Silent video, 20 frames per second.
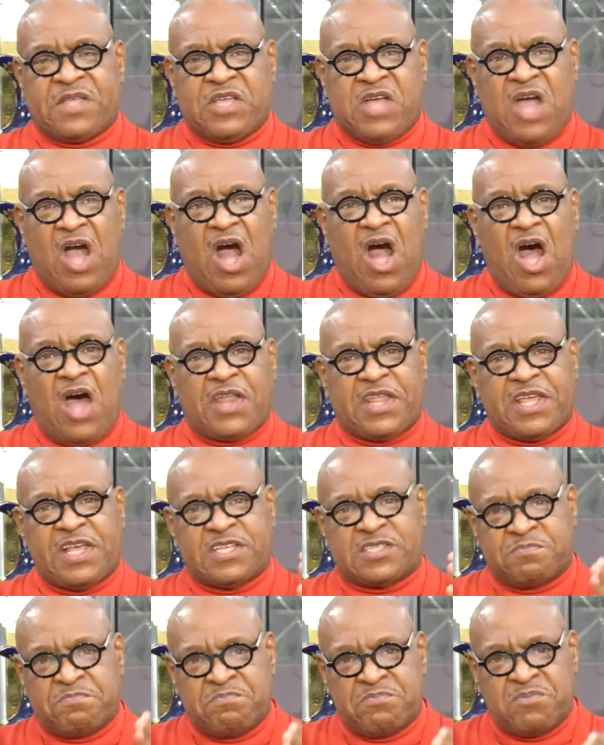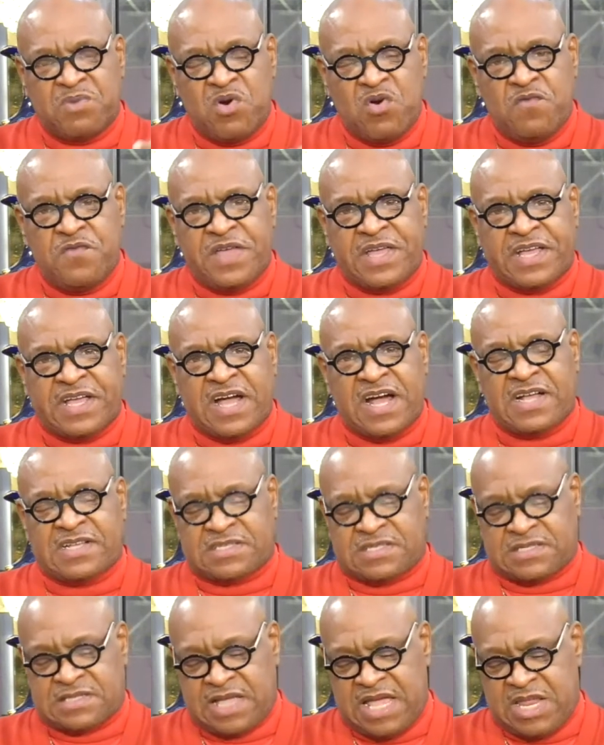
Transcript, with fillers: God is moving us